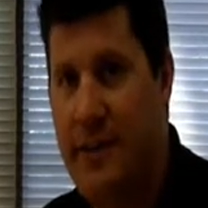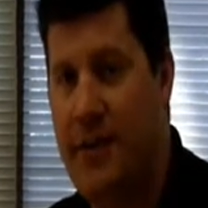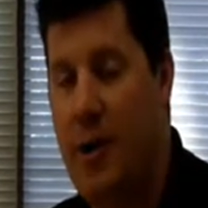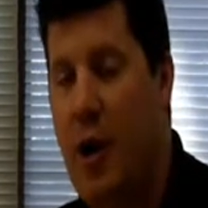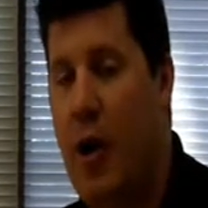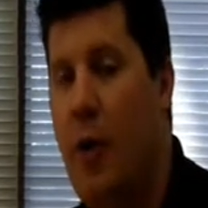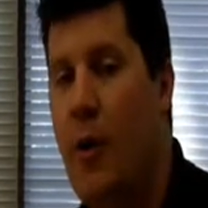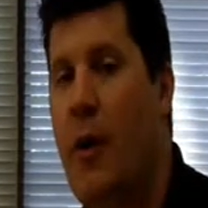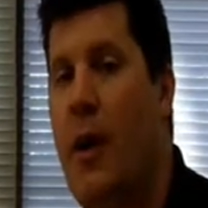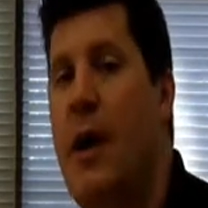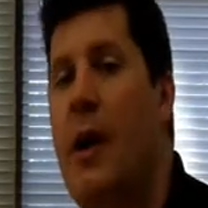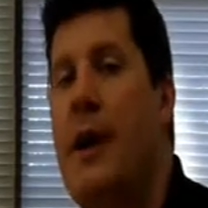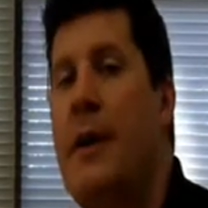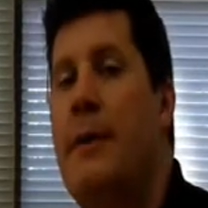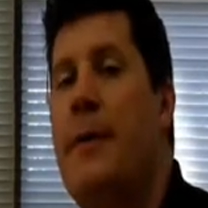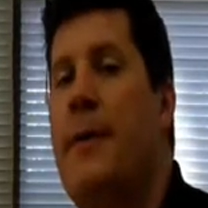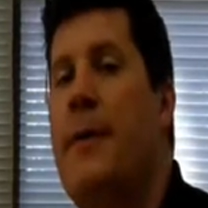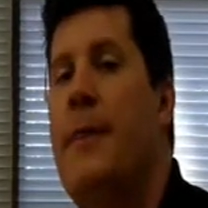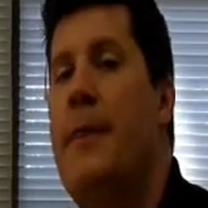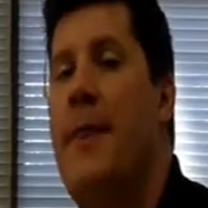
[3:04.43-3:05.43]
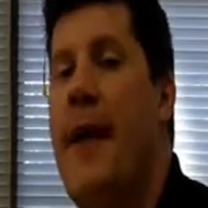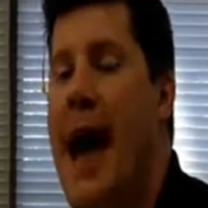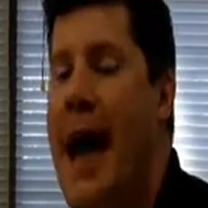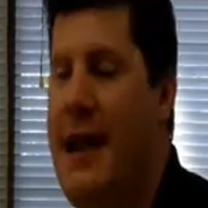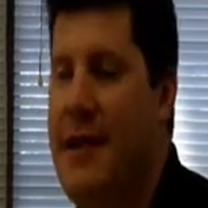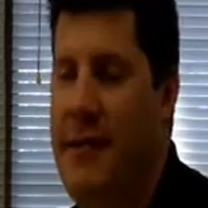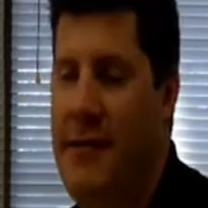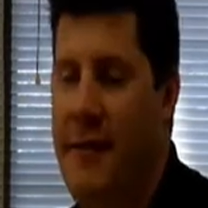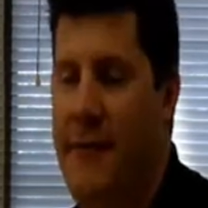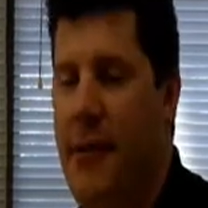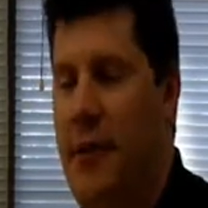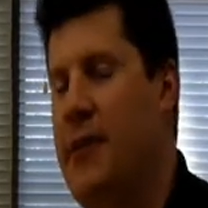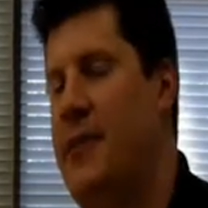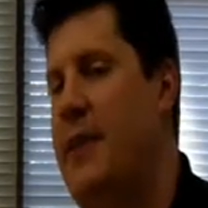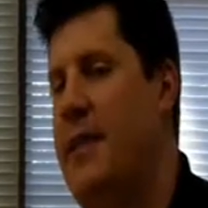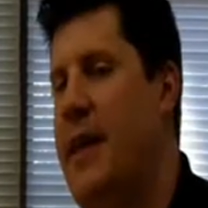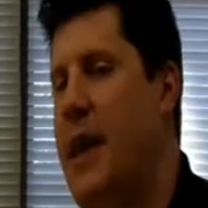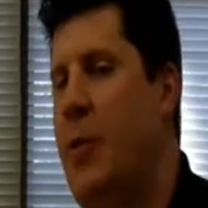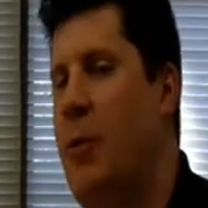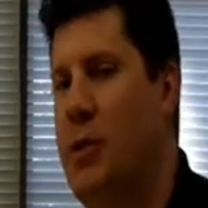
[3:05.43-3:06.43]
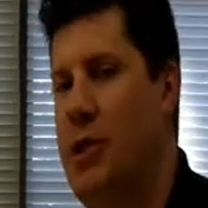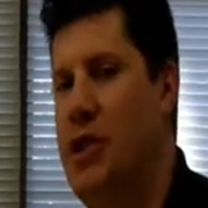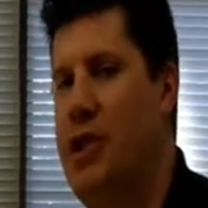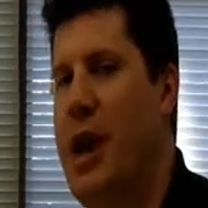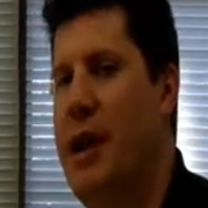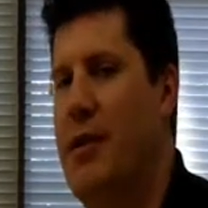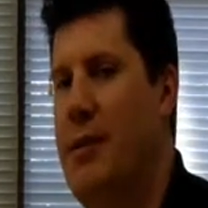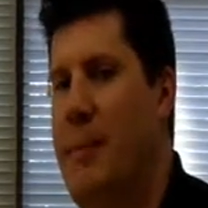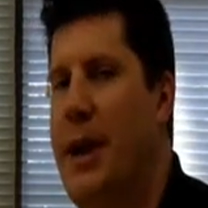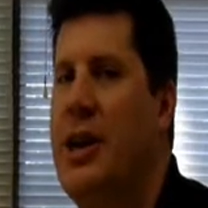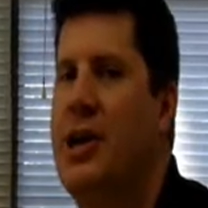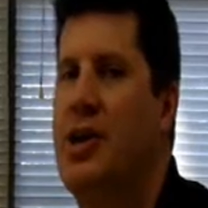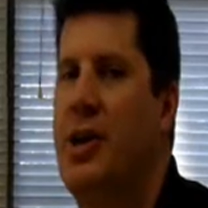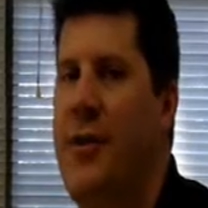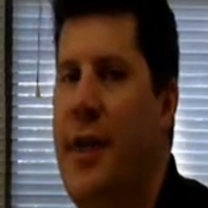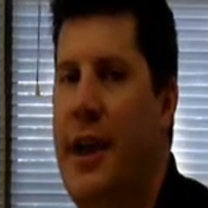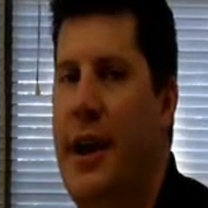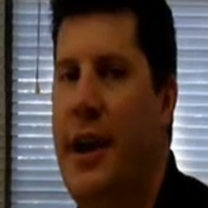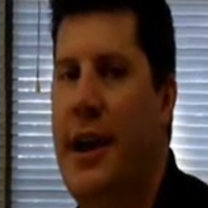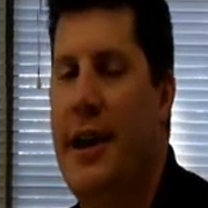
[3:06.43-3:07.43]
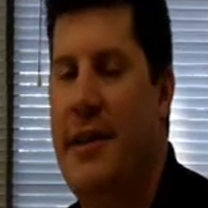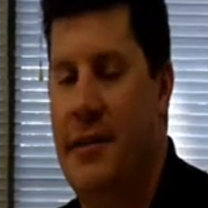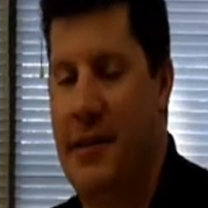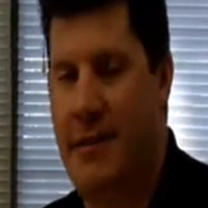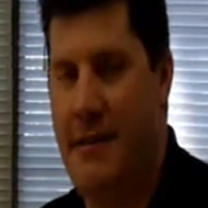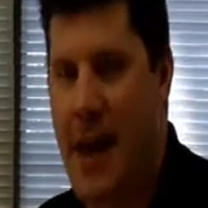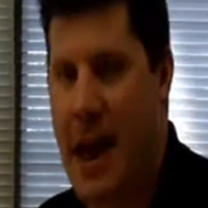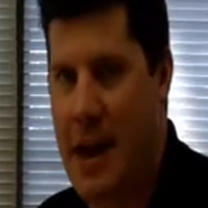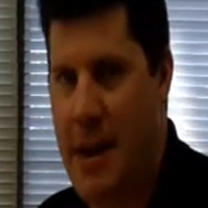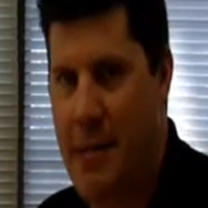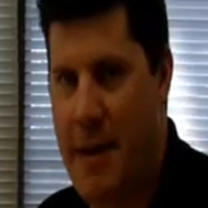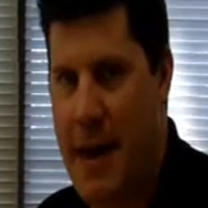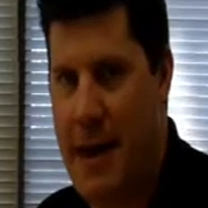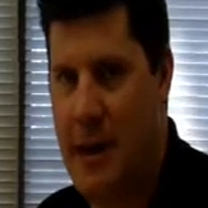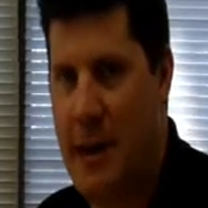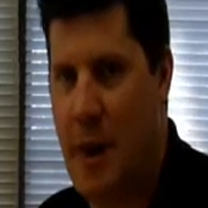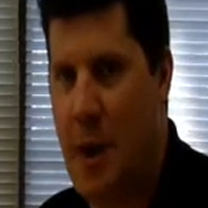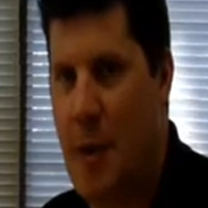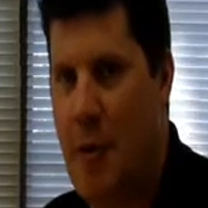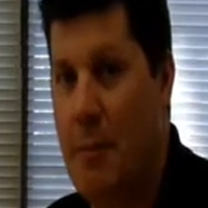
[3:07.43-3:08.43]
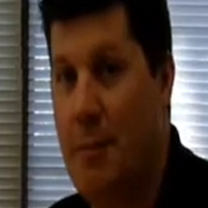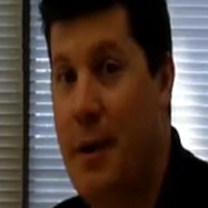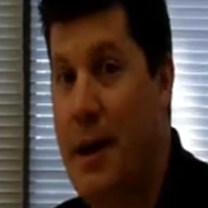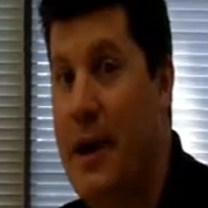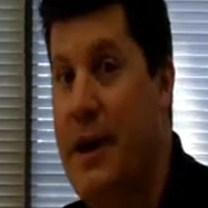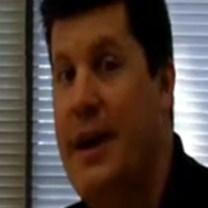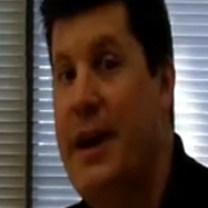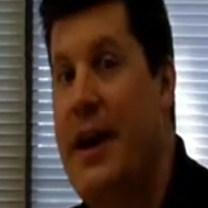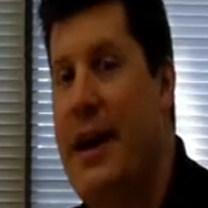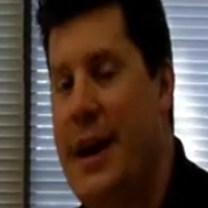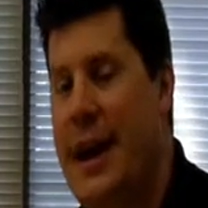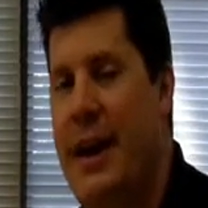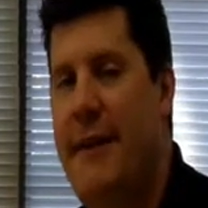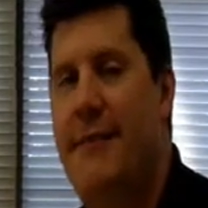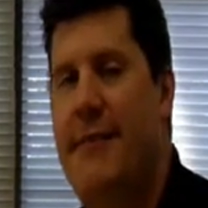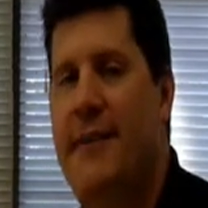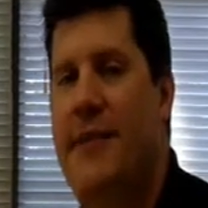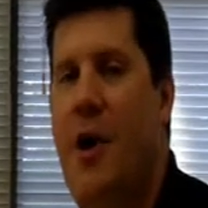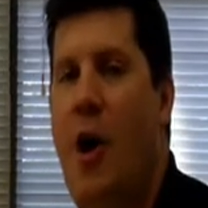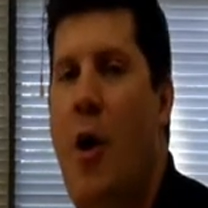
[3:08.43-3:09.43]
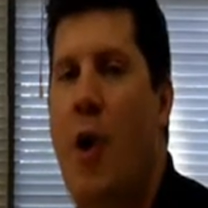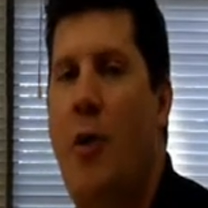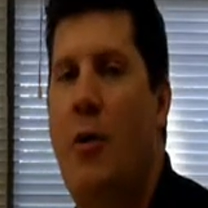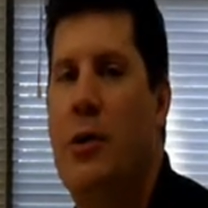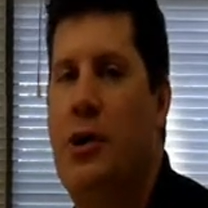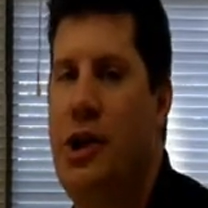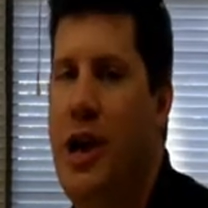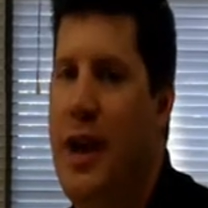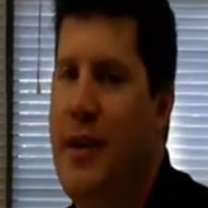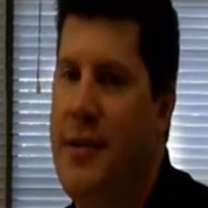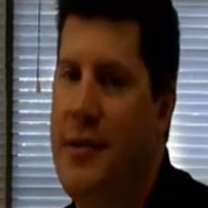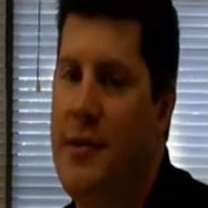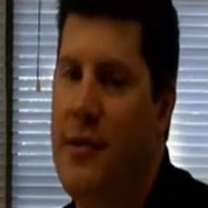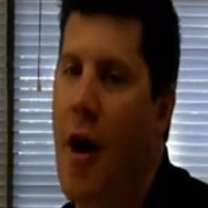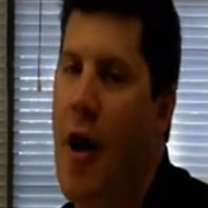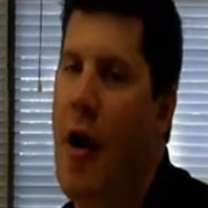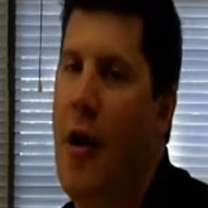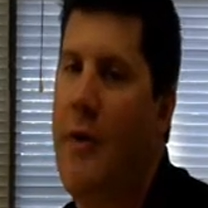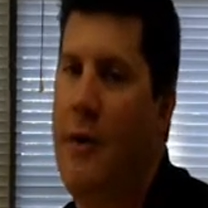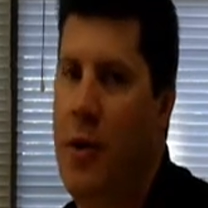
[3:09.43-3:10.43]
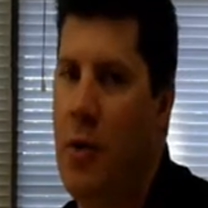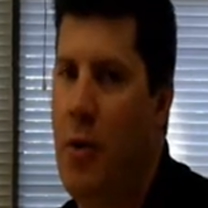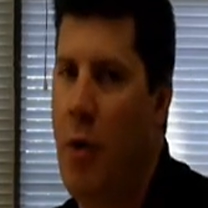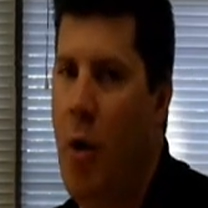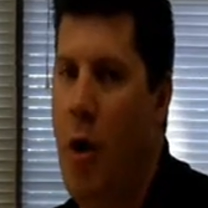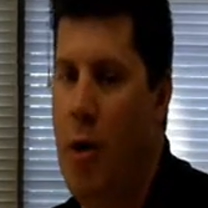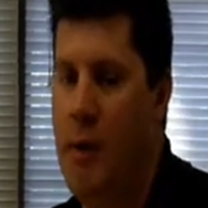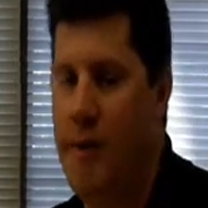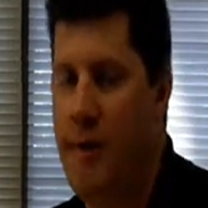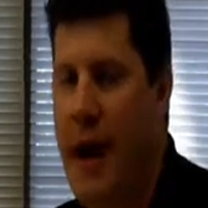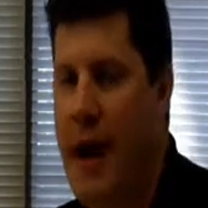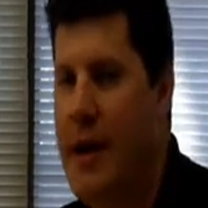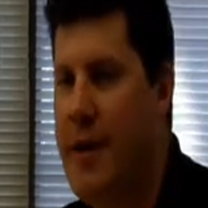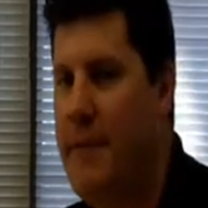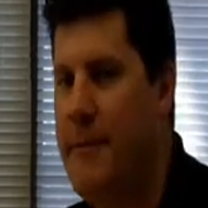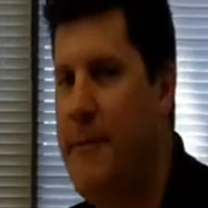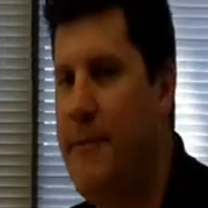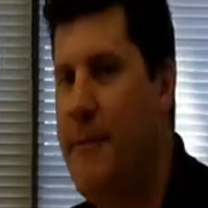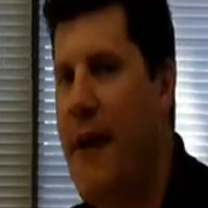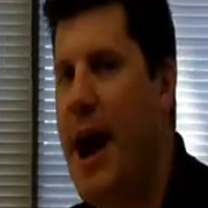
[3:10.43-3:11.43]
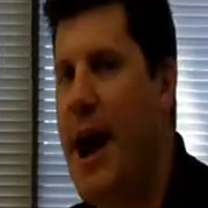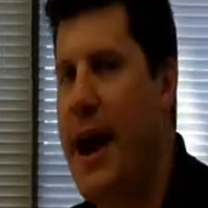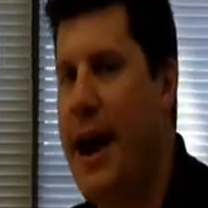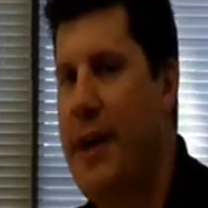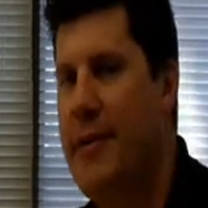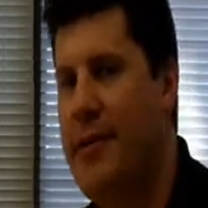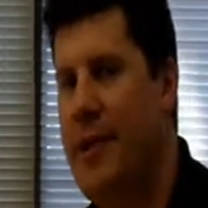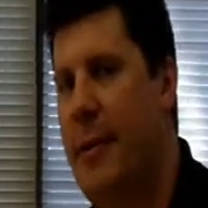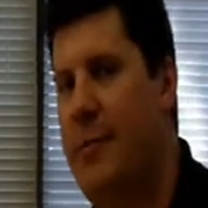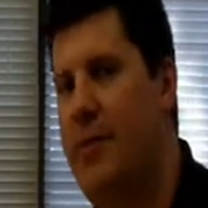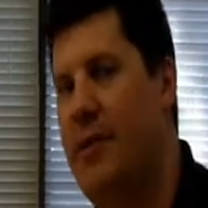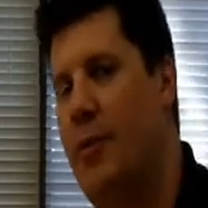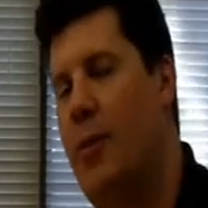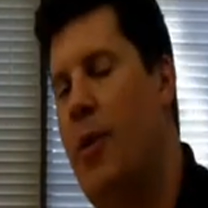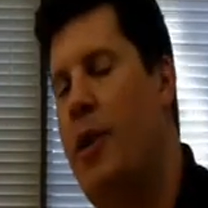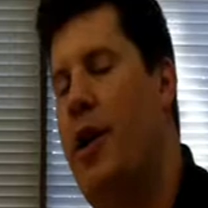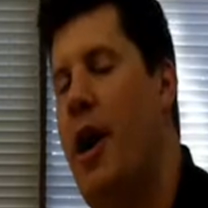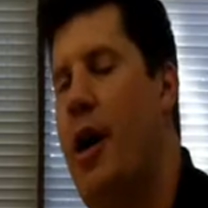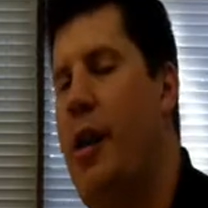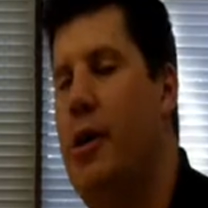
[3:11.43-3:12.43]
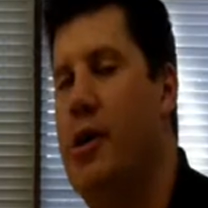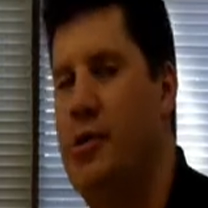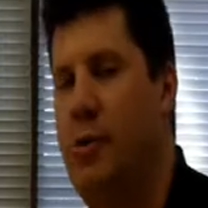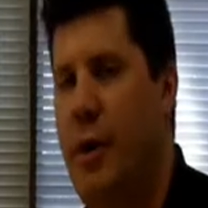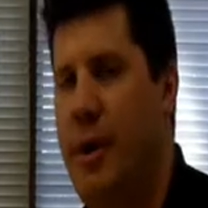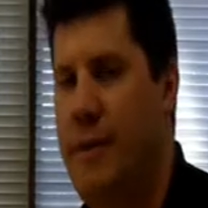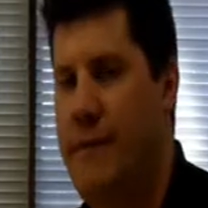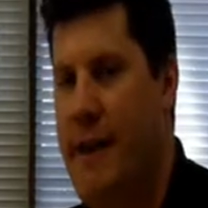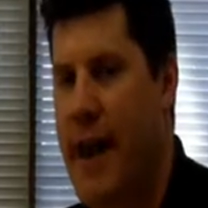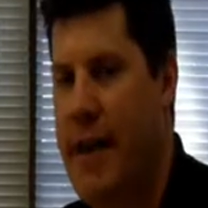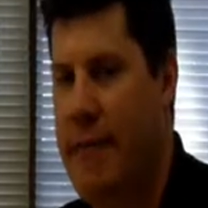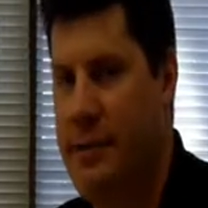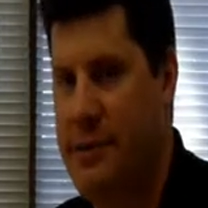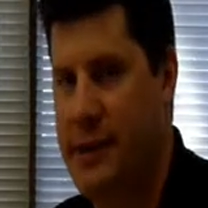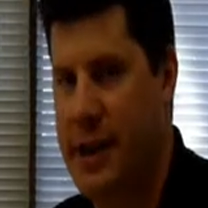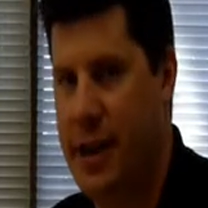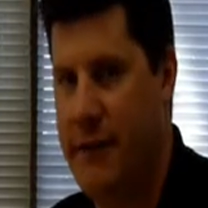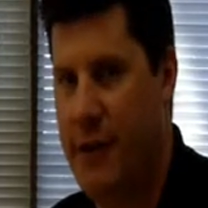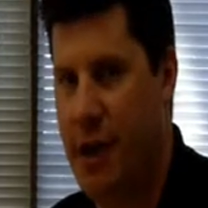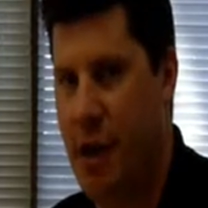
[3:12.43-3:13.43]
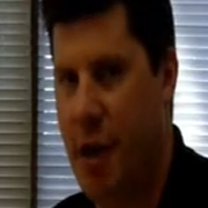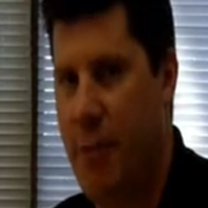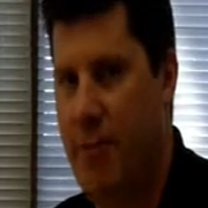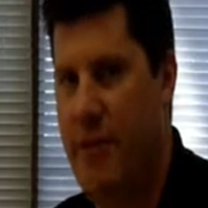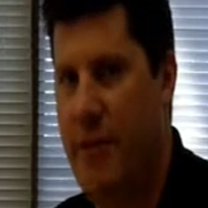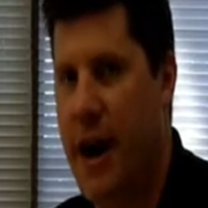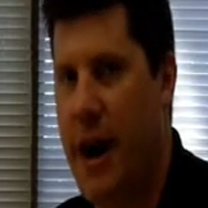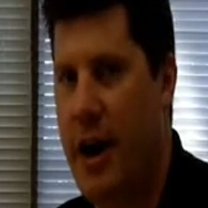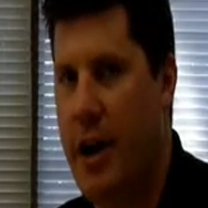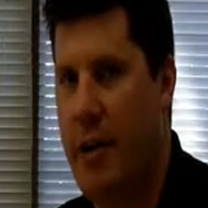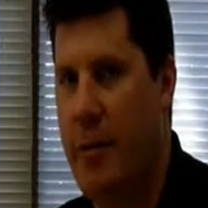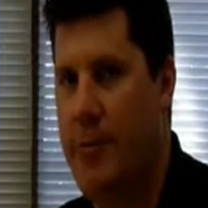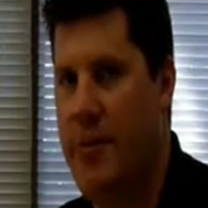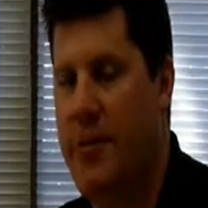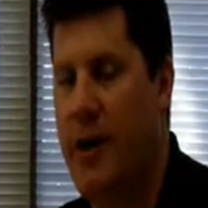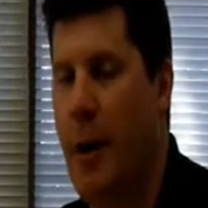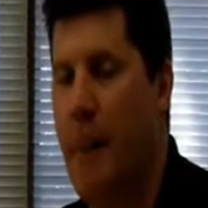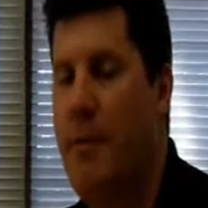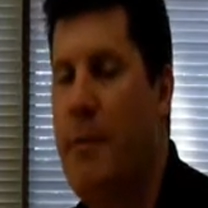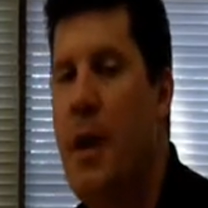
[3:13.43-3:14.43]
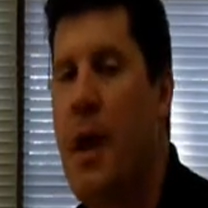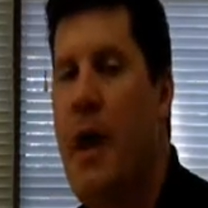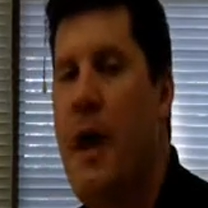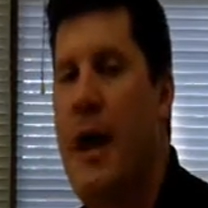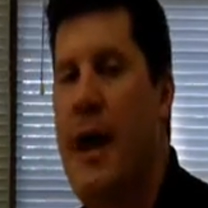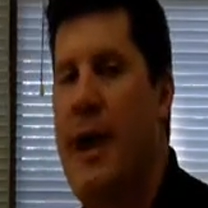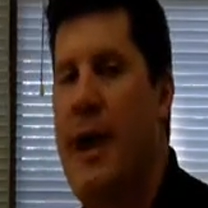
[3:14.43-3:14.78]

So that is the first thing that we'll check to make sure that it is a Fannie Mae loan. But if so, chances are that you qualify to finance up to 125% of your home's value. So